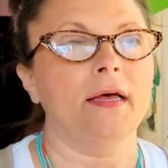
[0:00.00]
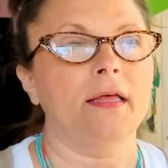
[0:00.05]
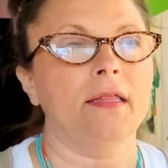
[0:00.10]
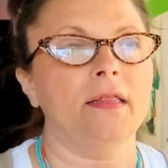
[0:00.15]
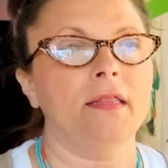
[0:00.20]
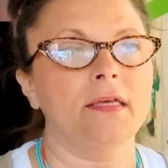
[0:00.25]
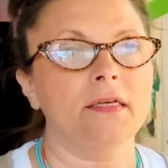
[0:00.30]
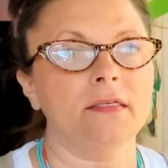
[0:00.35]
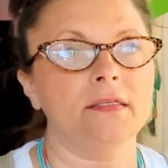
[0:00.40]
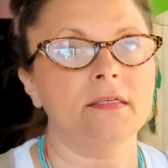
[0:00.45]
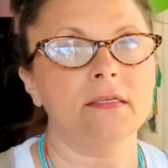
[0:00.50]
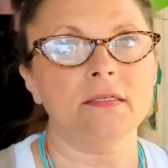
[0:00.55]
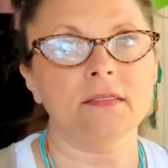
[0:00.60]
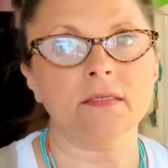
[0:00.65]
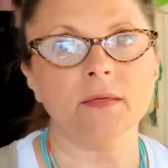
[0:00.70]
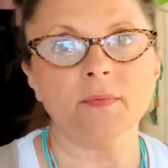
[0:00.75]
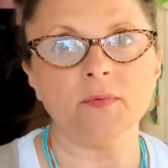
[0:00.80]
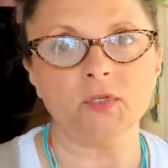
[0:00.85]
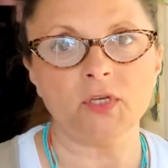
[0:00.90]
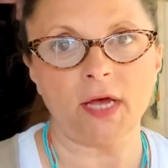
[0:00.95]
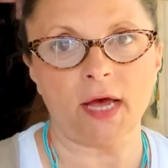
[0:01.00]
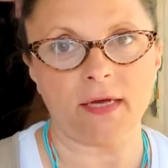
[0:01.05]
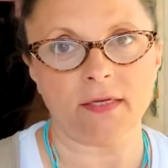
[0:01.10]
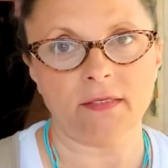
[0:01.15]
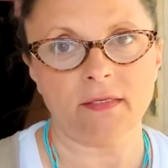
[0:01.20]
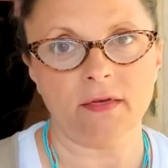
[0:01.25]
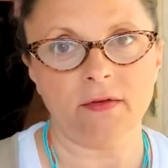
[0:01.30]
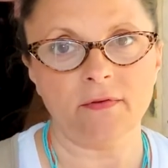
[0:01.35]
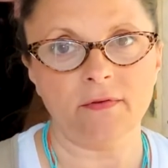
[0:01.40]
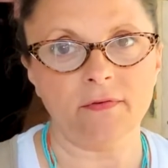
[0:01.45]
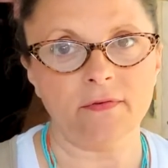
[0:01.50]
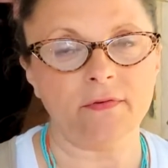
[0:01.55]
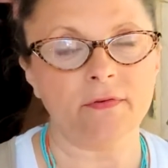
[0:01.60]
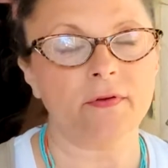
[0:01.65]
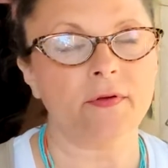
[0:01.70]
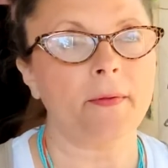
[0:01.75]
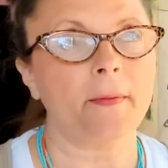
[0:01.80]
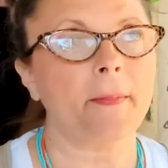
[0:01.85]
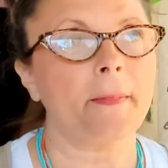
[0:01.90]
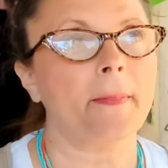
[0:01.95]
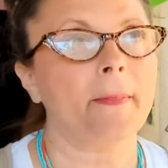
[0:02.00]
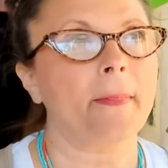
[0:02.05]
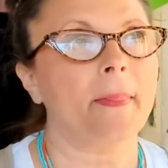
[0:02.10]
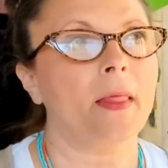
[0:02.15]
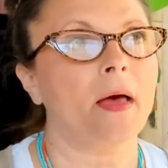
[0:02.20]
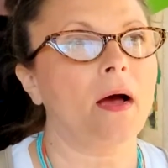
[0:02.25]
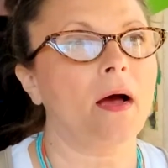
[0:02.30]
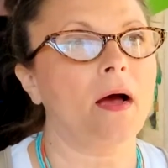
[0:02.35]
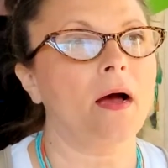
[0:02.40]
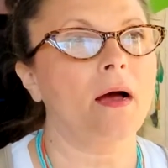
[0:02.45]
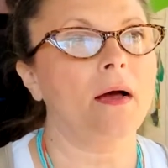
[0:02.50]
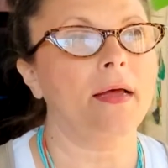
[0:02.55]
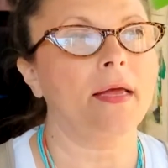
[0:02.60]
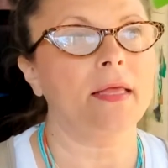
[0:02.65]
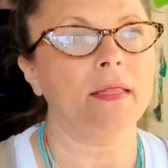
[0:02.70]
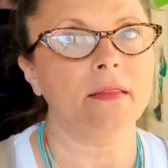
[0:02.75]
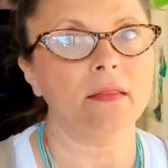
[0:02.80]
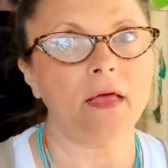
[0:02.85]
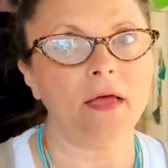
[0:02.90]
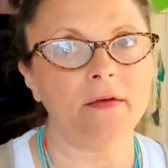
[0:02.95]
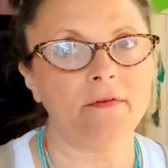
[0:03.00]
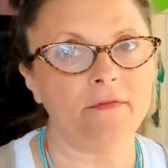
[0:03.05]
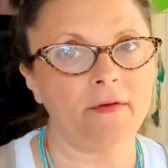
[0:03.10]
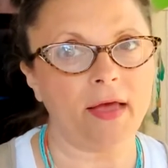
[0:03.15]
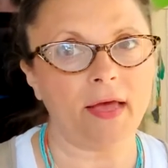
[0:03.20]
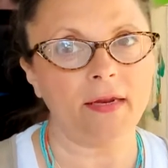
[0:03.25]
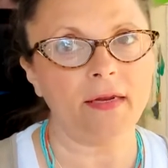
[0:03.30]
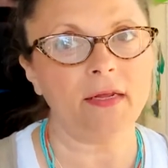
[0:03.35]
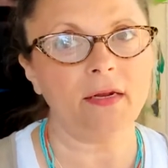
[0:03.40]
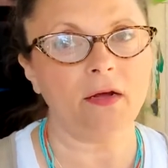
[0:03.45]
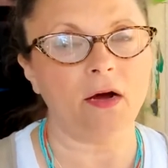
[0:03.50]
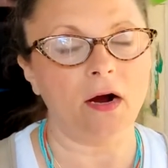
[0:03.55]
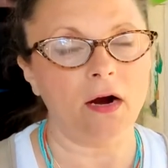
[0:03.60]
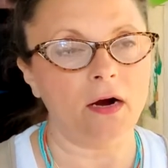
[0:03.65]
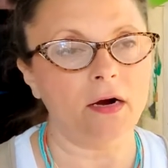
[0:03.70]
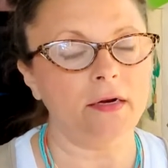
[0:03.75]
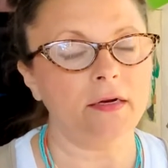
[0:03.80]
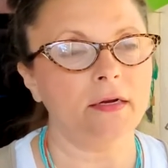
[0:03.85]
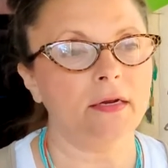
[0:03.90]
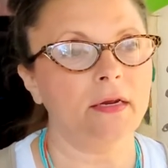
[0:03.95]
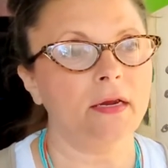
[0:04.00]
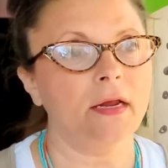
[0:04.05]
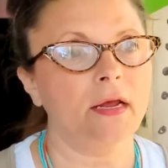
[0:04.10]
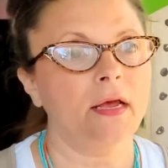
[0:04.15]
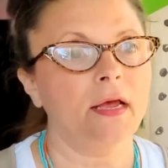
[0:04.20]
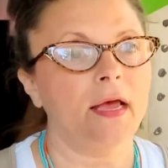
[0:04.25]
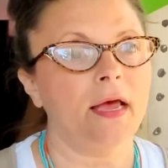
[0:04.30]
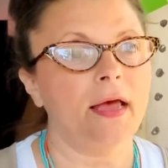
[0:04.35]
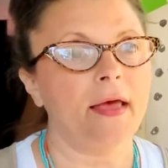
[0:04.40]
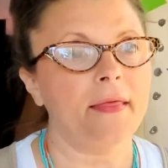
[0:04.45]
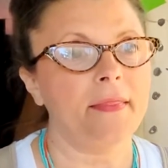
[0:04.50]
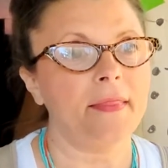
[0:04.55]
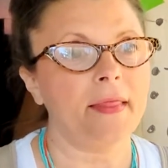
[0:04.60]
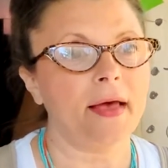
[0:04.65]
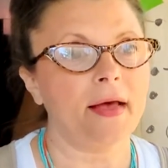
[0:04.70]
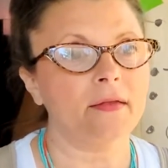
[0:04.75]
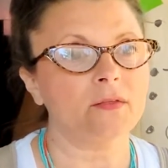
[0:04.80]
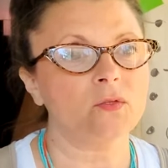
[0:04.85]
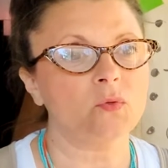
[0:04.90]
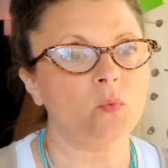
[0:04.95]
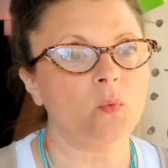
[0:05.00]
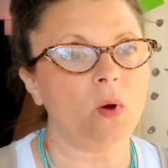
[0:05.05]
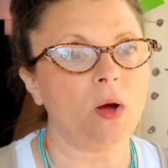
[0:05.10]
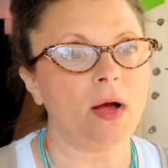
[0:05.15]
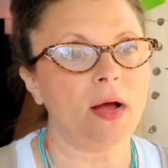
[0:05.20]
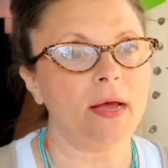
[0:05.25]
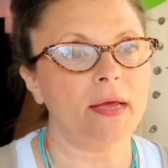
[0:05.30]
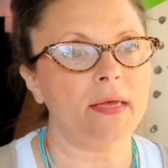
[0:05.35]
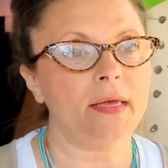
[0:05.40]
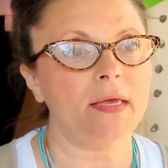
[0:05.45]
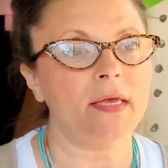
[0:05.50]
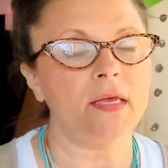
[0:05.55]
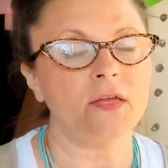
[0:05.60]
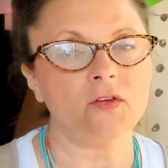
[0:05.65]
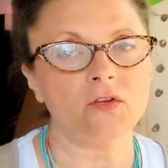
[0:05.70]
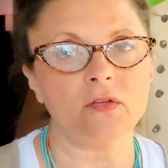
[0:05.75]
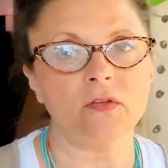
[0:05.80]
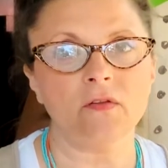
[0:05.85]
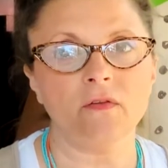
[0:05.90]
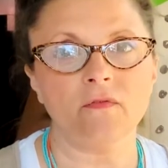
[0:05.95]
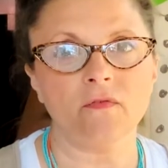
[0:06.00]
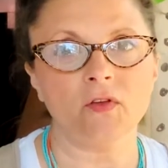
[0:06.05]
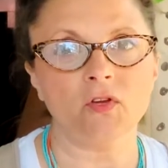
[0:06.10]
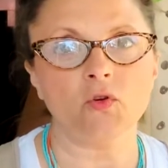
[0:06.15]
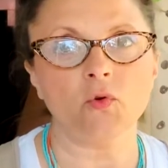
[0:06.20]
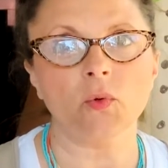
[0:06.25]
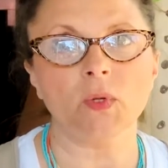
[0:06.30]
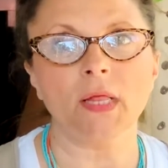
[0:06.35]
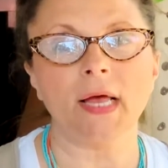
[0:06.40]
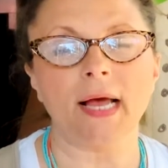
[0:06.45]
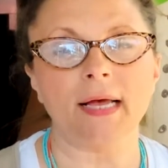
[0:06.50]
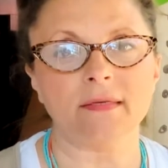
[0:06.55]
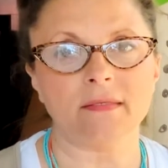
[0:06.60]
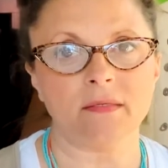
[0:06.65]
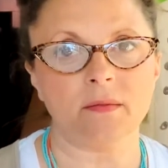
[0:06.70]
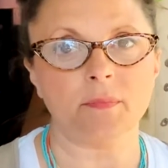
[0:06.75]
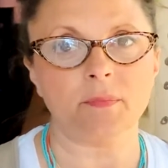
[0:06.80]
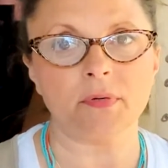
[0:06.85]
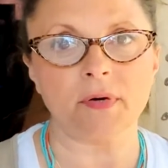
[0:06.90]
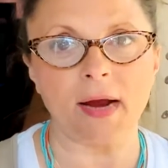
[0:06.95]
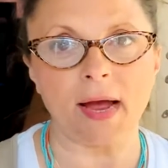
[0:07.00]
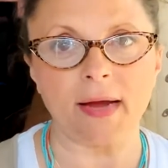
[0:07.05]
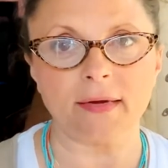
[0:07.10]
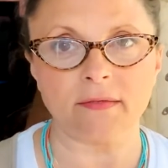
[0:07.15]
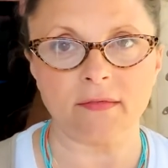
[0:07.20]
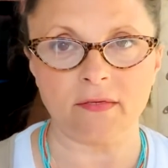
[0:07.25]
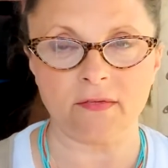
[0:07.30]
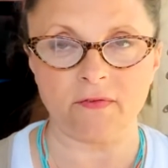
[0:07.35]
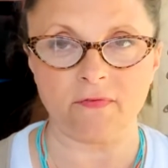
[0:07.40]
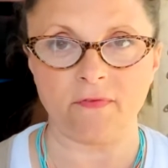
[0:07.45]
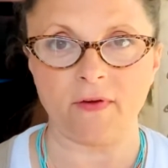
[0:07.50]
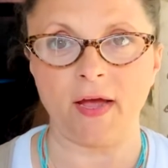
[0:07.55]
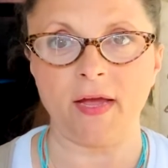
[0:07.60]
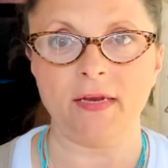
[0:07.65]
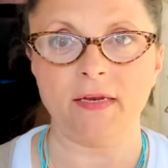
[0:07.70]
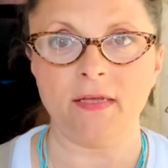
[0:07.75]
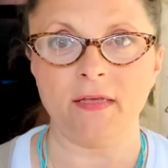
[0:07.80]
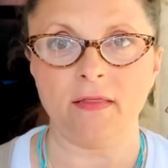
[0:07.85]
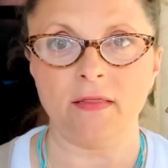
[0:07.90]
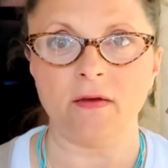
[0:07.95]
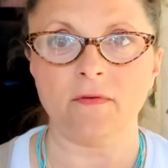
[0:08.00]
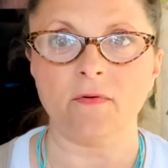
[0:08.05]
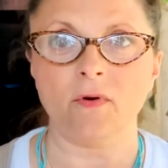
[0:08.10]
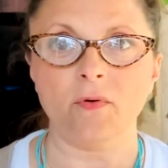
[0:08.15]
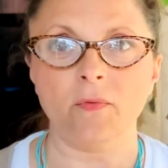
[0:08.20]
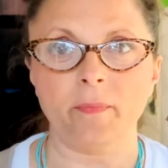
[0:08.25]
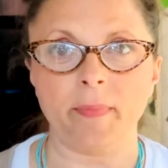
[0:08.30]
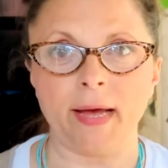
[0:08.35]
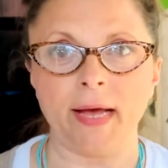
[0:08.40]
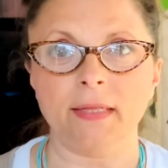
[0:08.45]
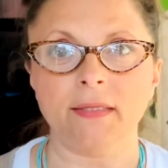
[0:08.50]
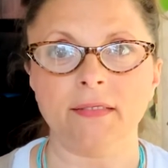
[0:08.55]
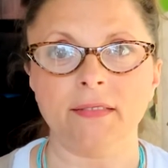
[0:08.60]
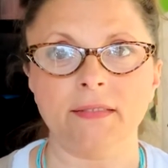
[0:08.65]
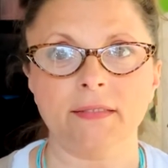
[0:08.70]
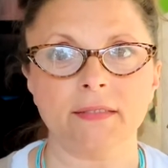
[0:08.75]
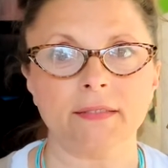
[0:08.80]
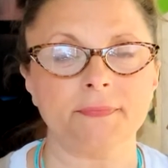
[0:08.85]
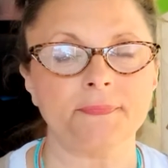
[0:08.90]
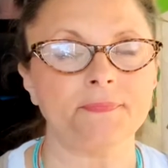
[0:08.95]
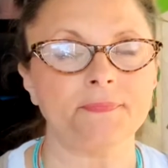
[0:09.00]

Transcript: this is subjective in life and in art, and that's why each individual has to practice finding their own balance.